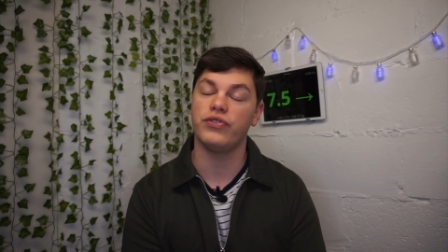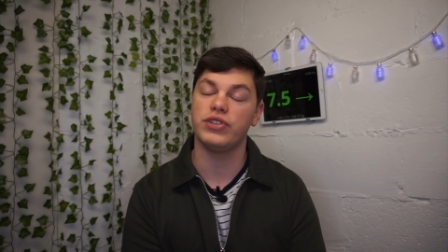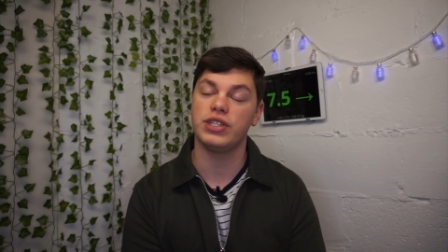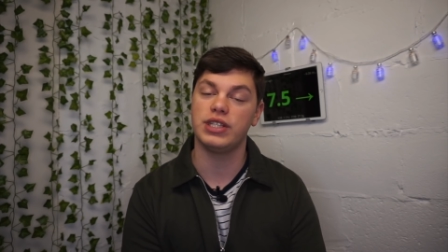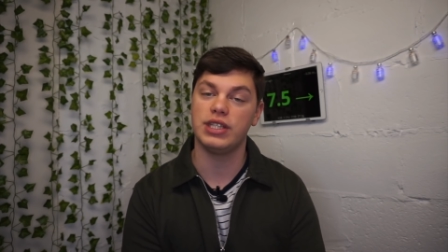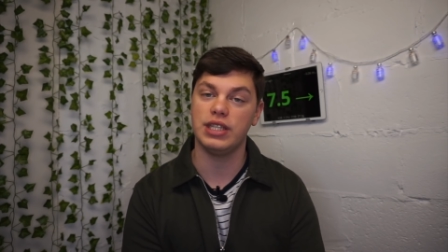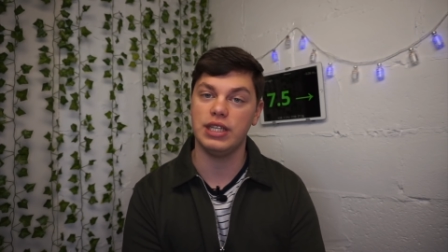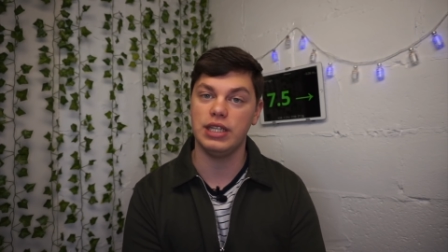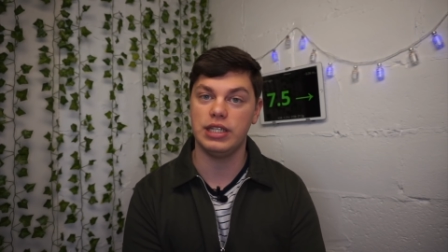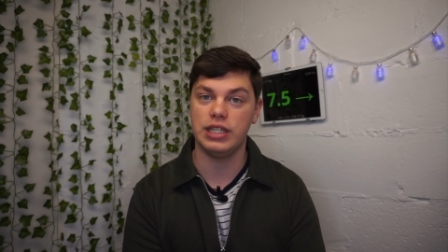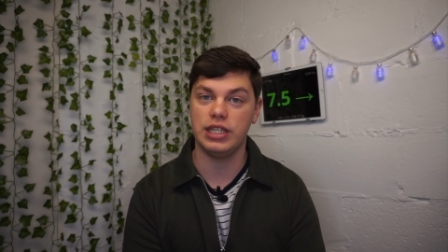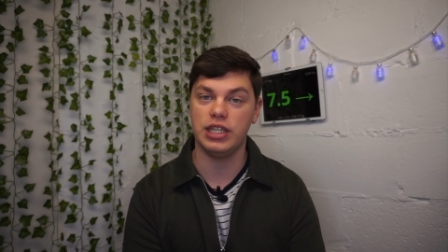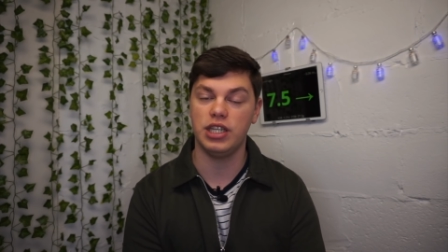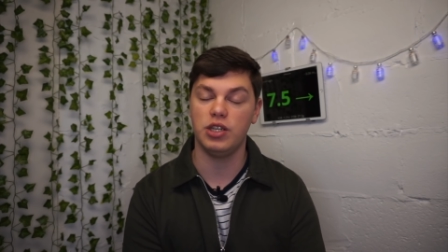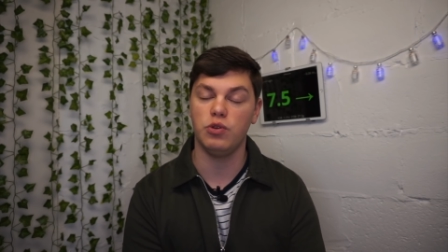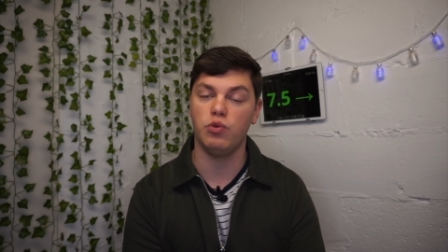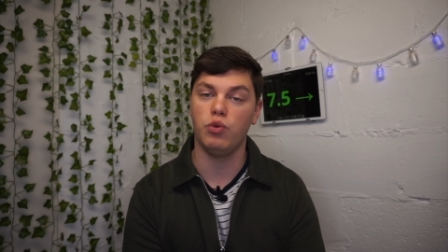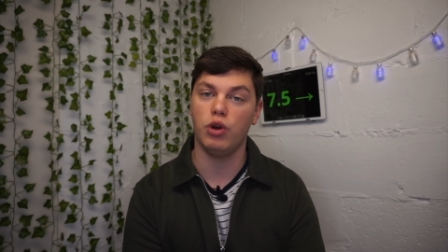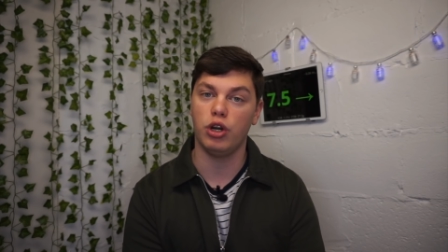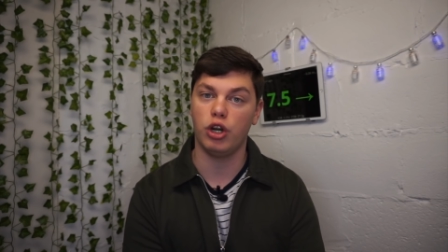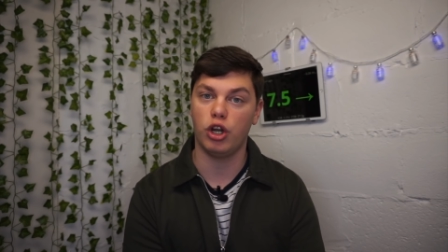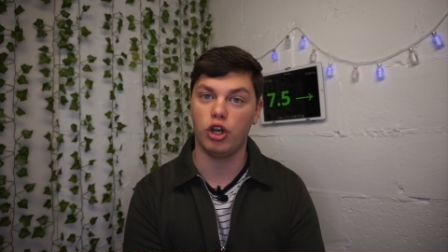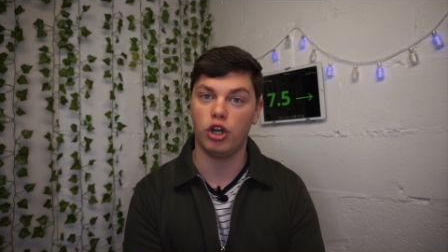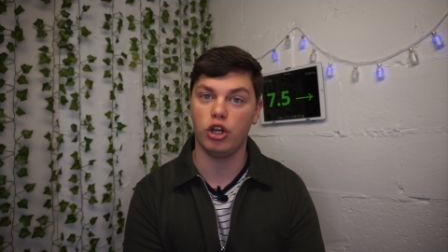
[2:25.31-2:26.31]

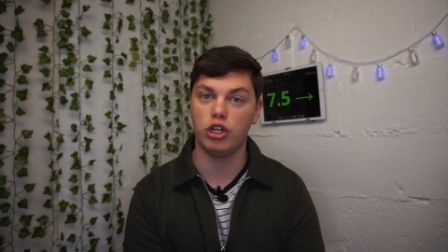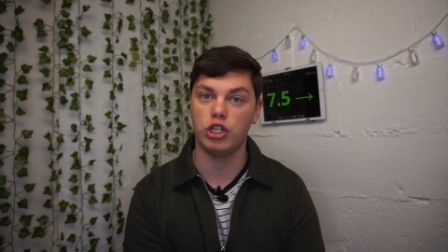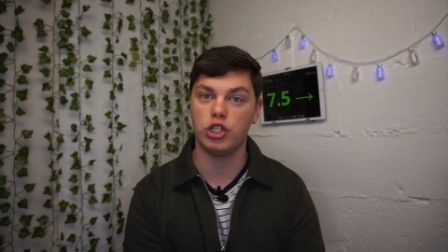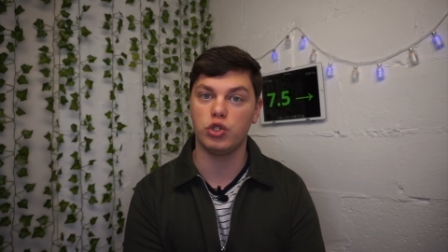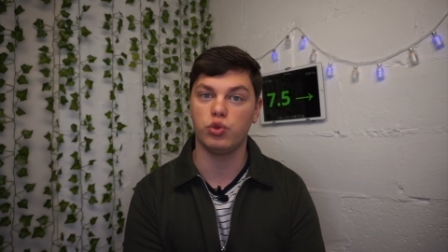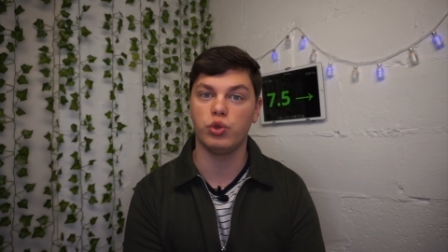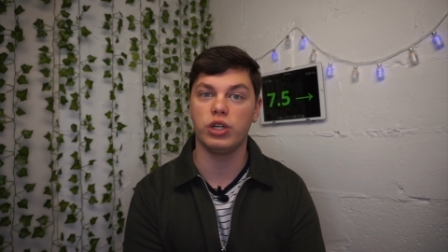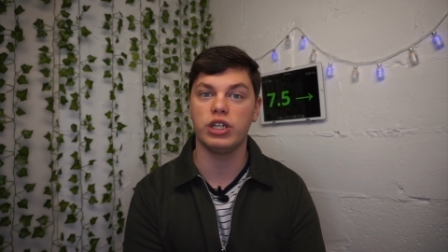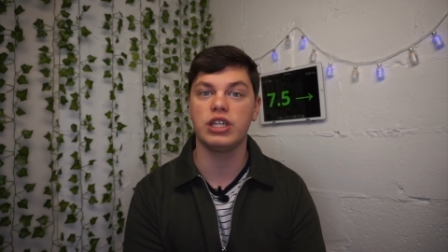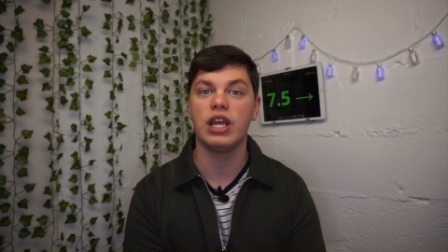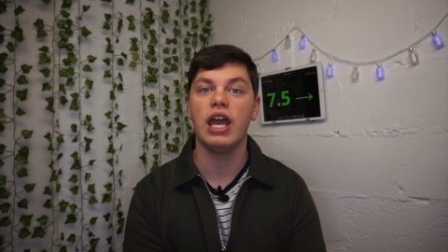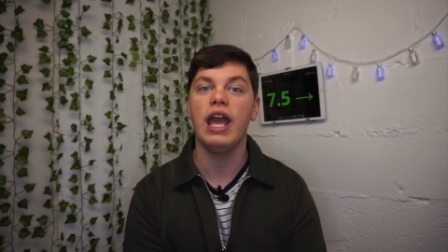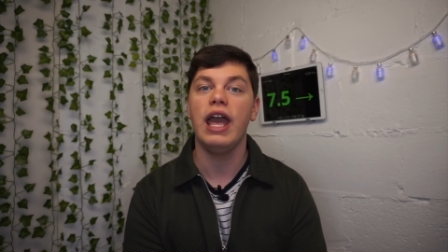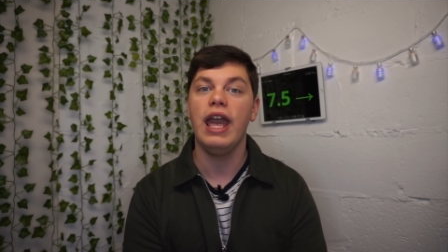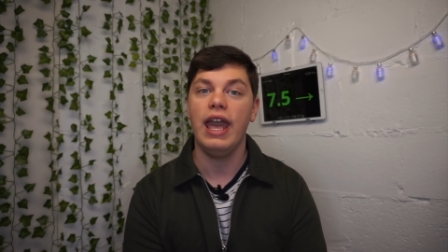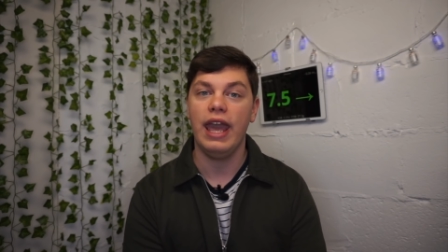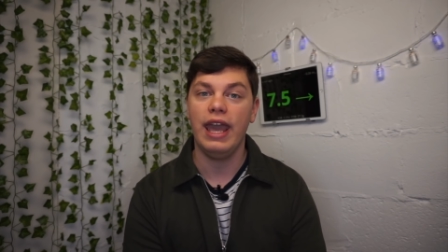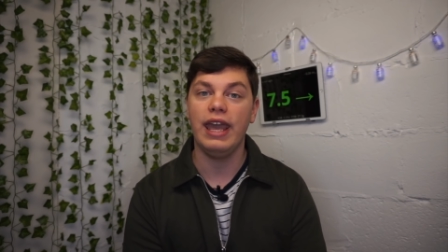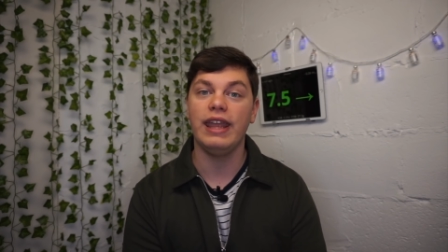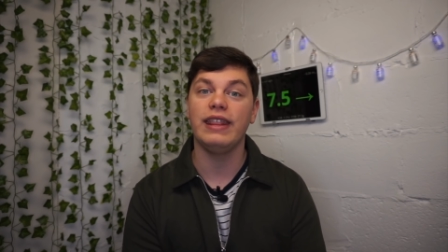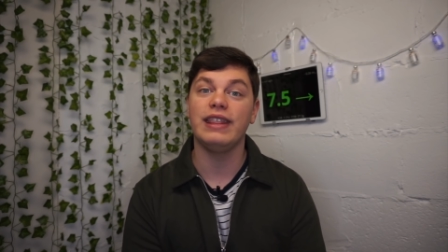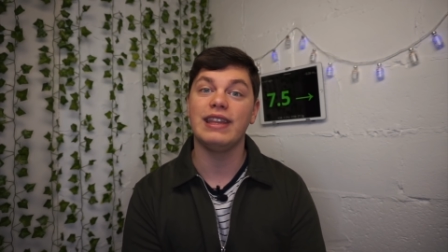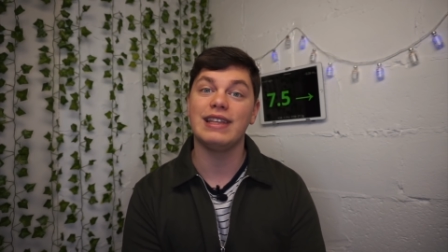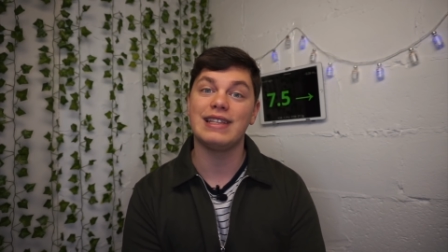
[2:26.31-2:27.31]
CT100
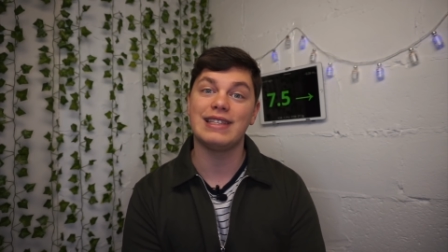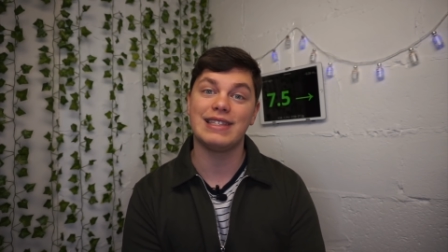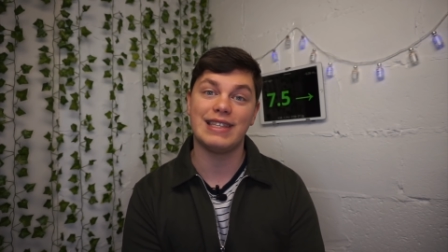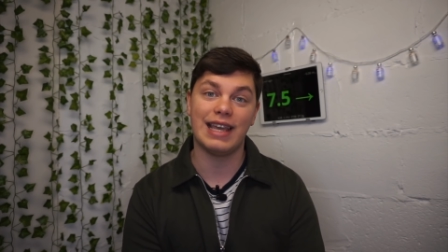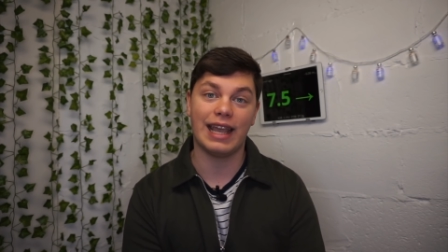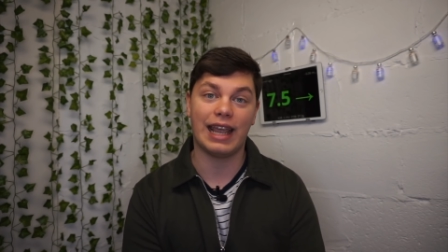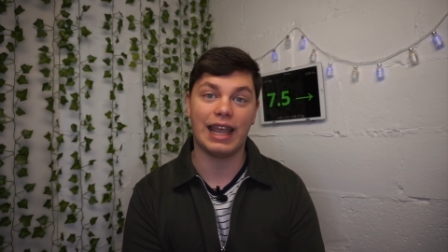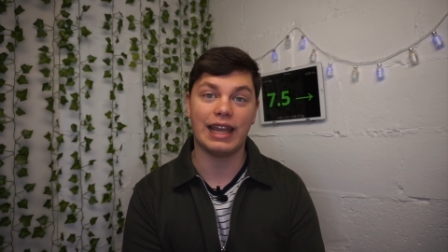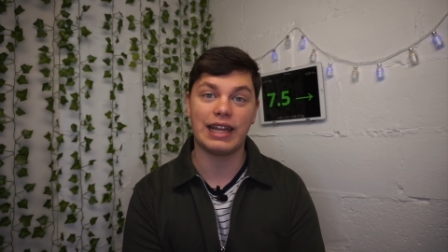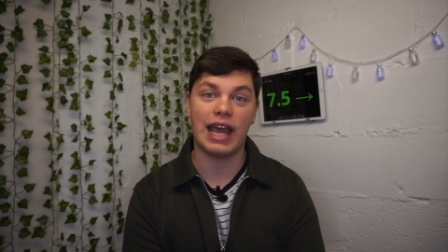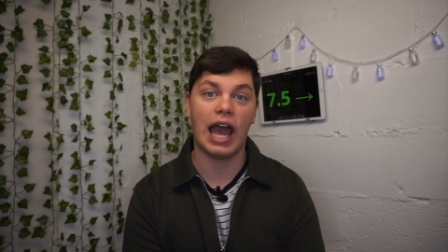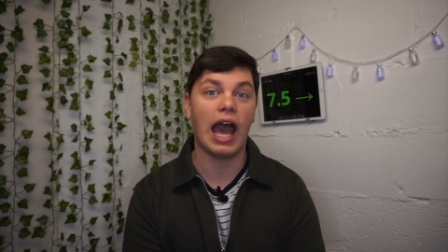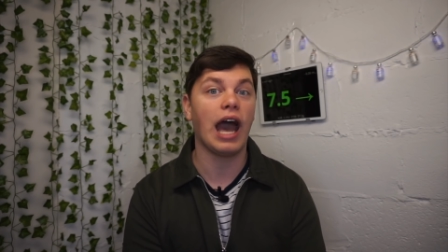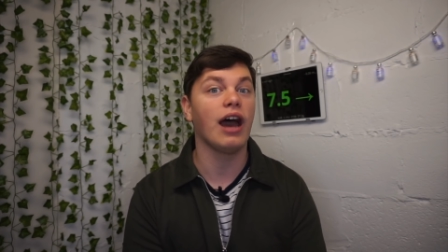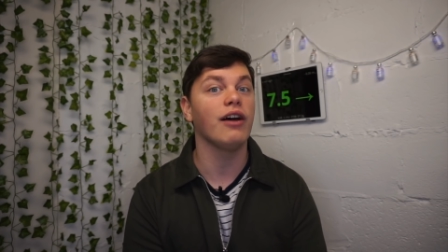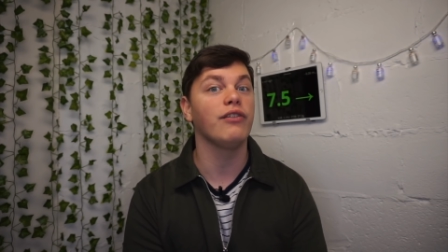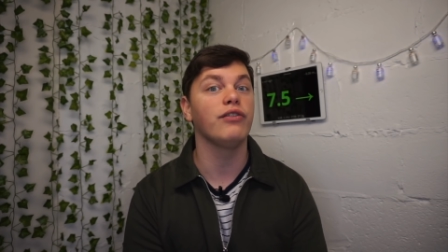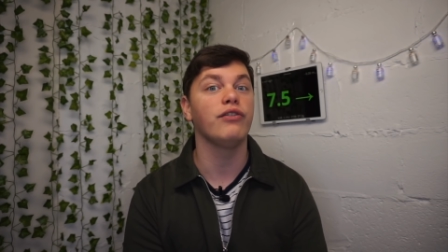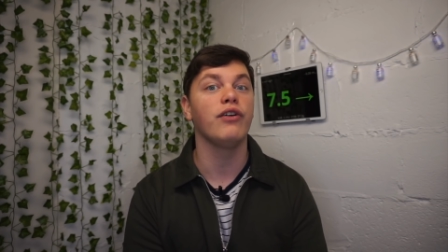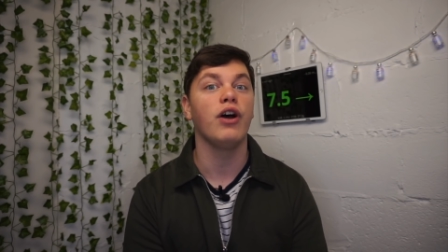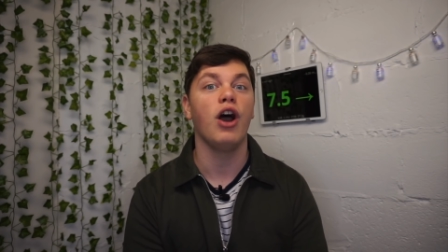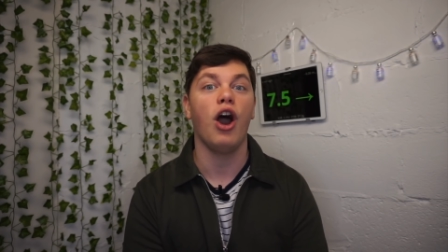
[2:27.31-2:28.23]
in the second half